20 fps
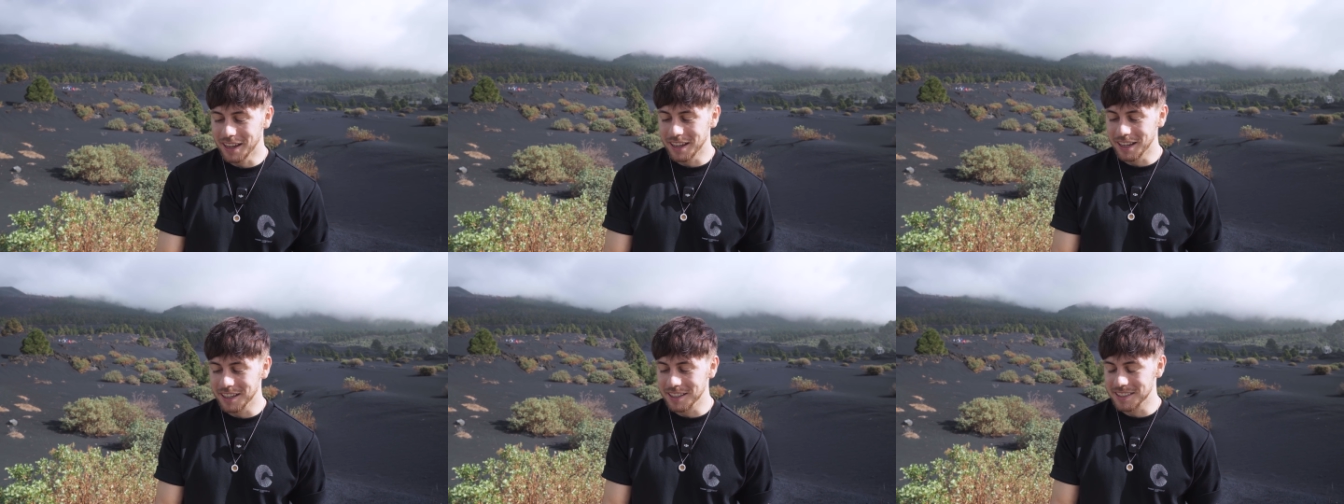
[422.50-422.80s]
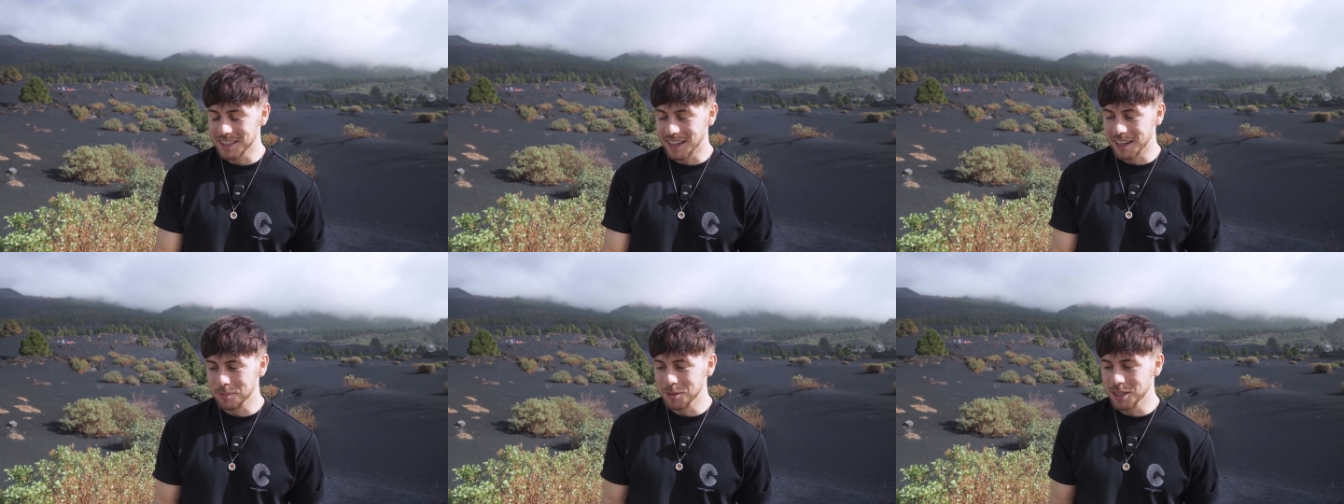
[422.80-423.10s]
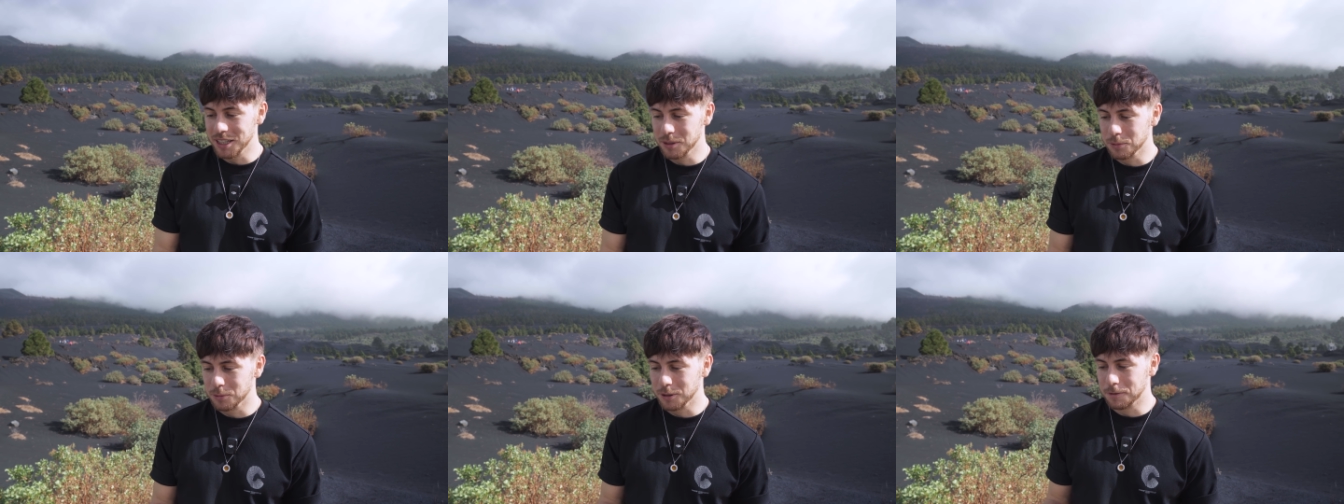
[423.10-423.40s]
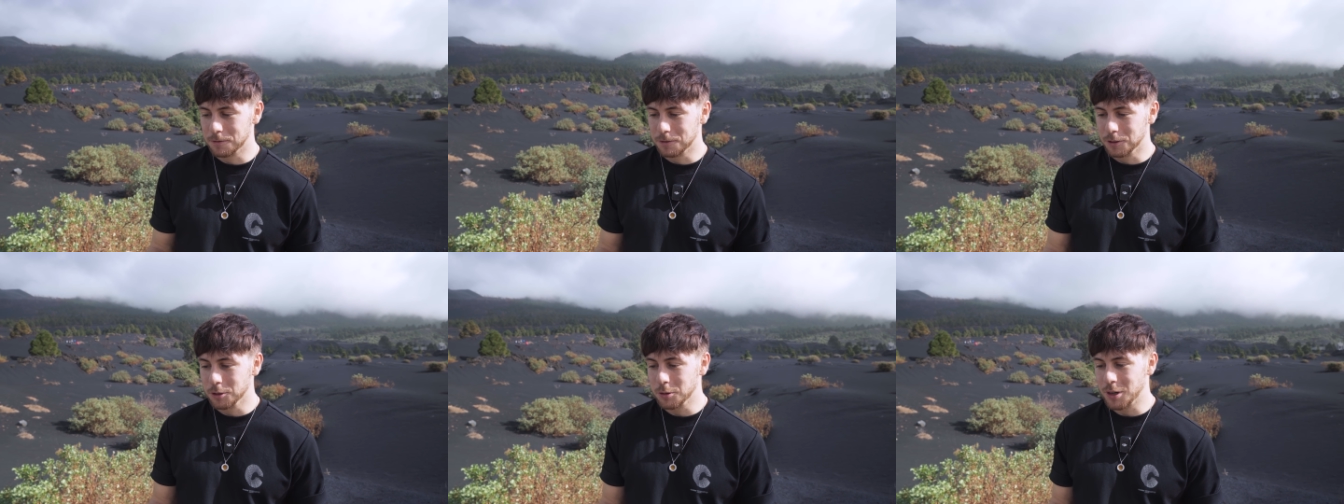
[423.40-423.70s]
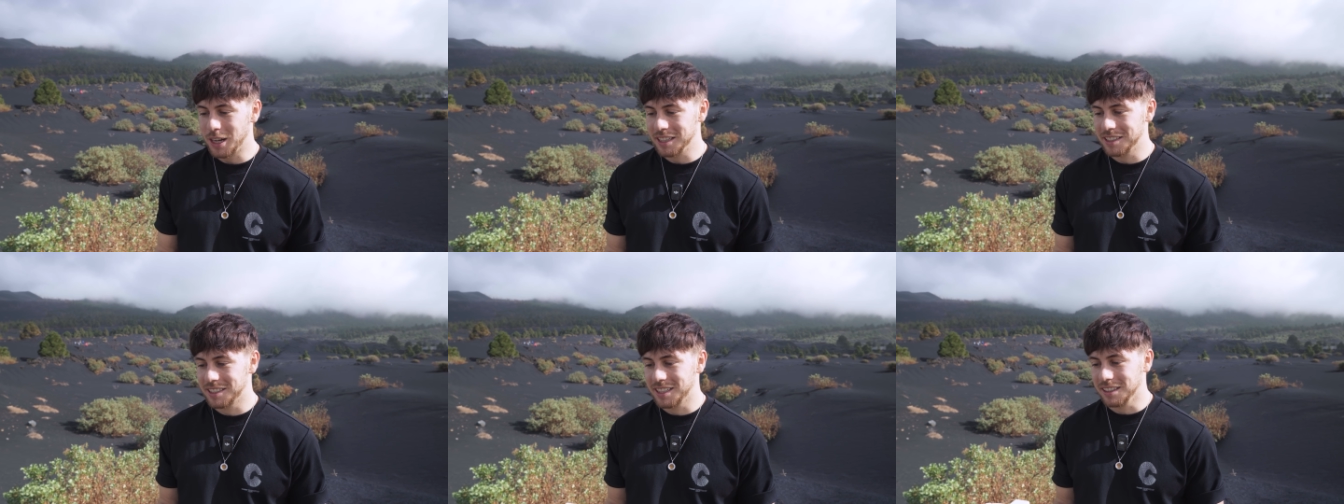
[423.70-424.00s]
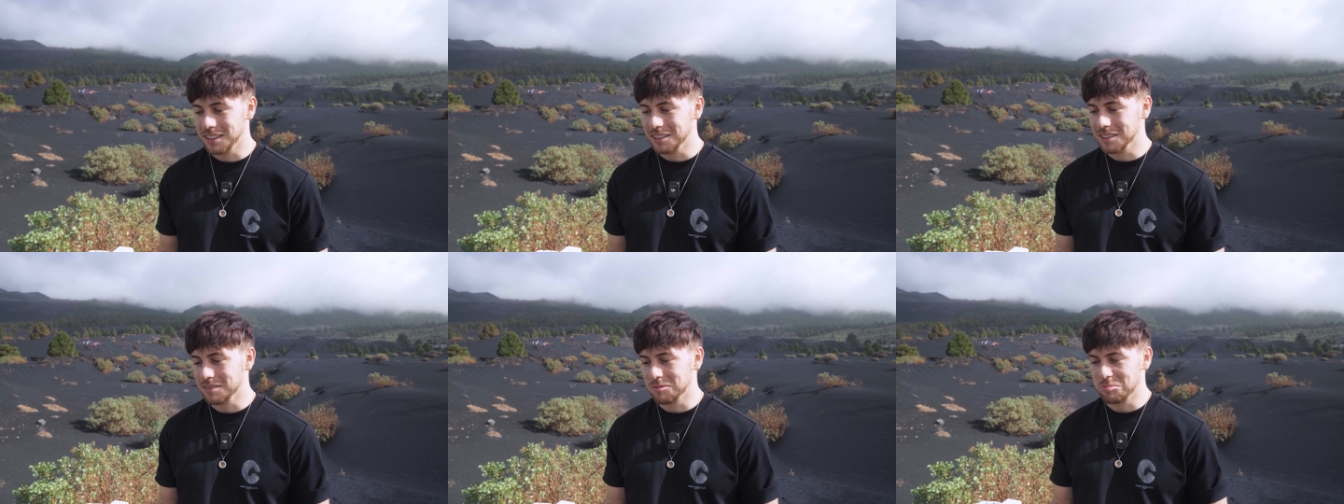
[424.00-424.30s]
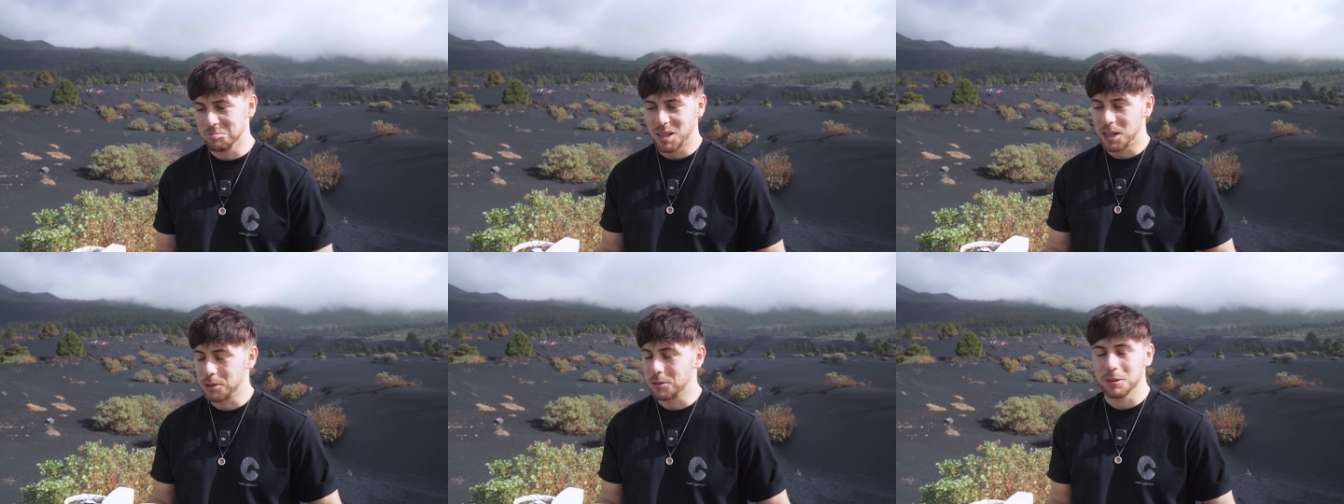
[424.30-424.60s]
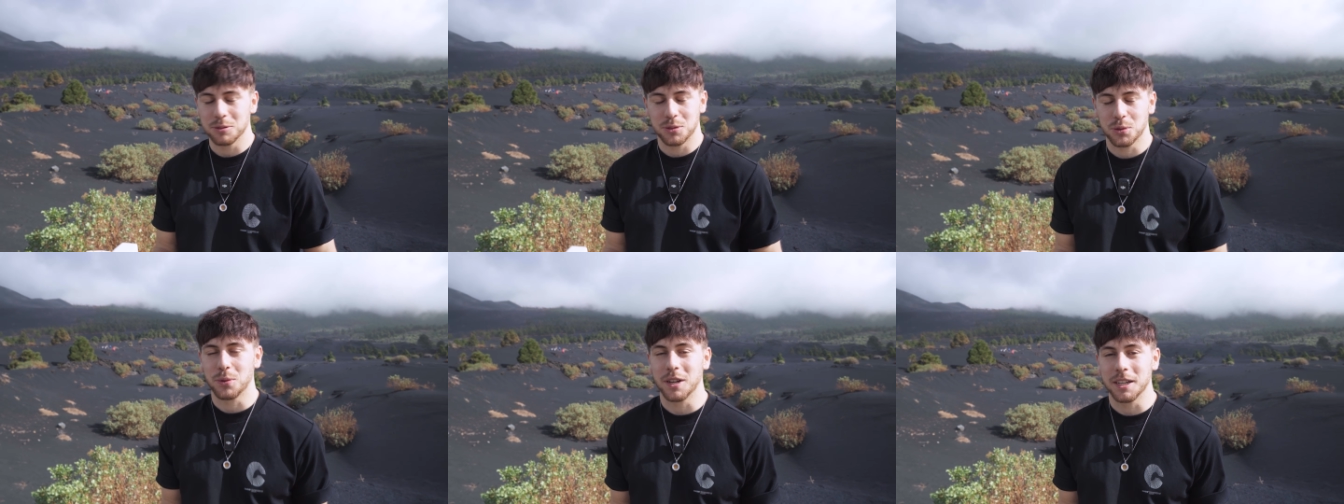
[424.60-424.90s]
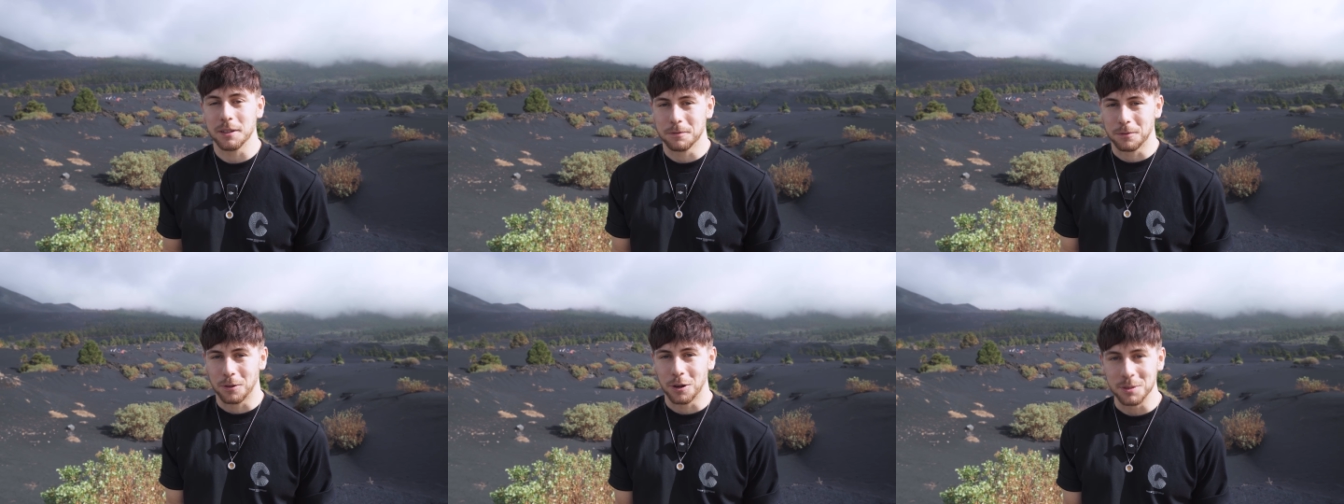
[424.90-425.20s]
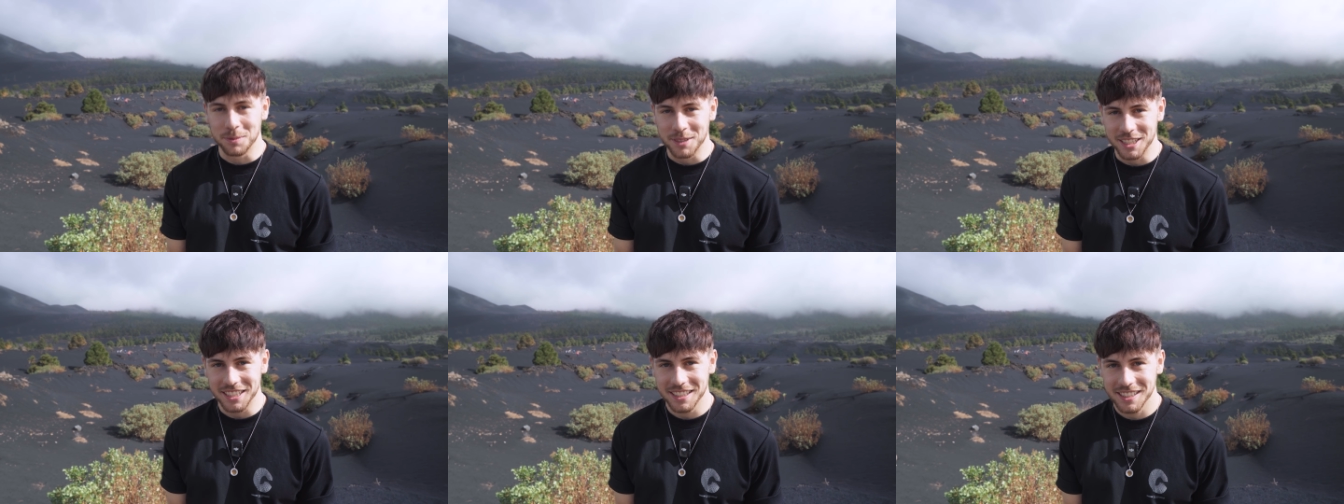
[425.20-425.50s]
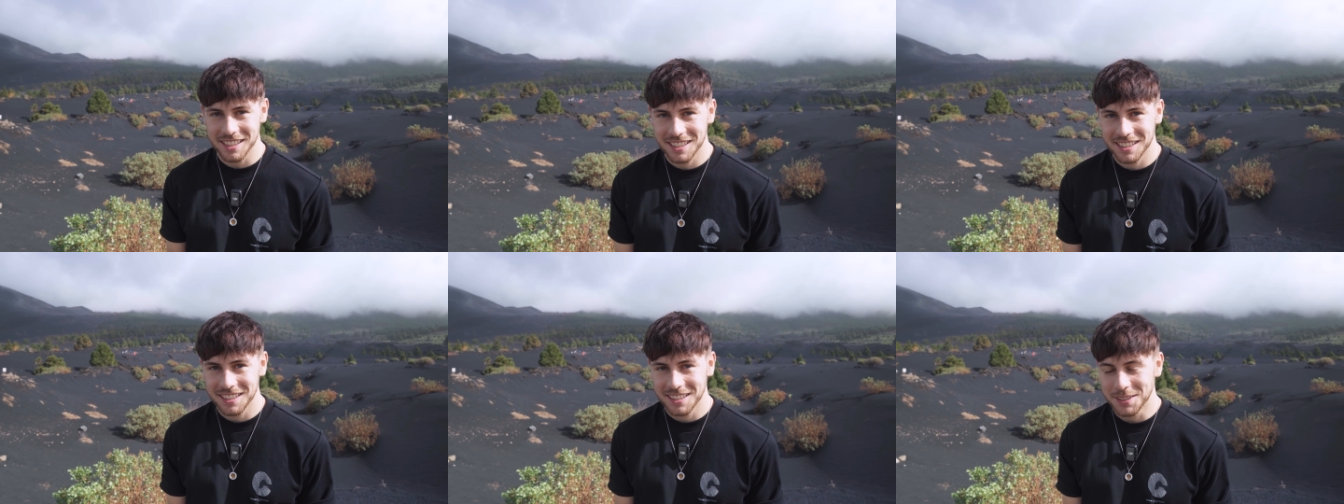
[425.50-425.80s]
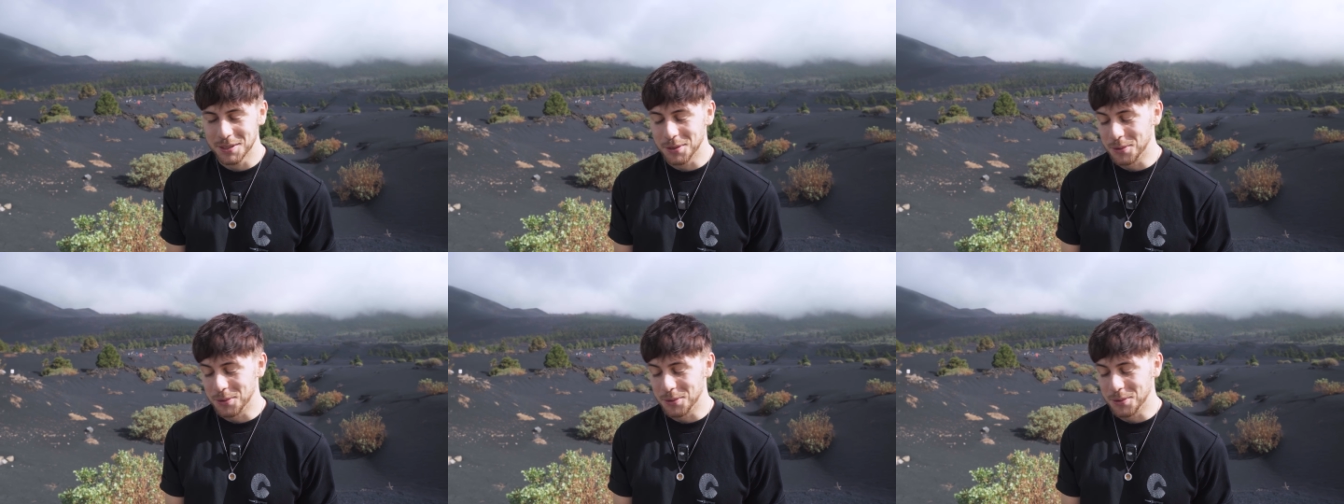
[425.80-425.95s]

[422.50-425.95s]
And I mean, we flew until around 24 minutes,